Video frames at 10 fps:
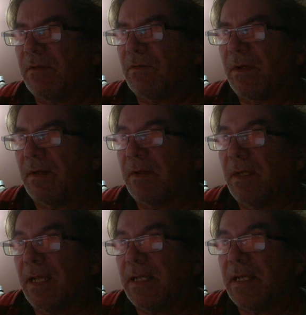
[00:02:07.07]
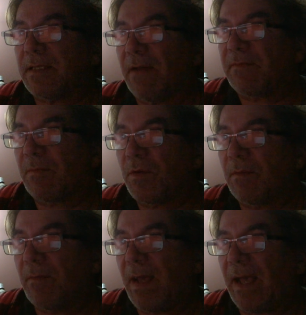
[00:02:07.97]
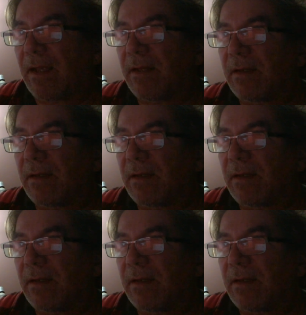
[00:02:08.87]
knowing how to, in case I have to put them back.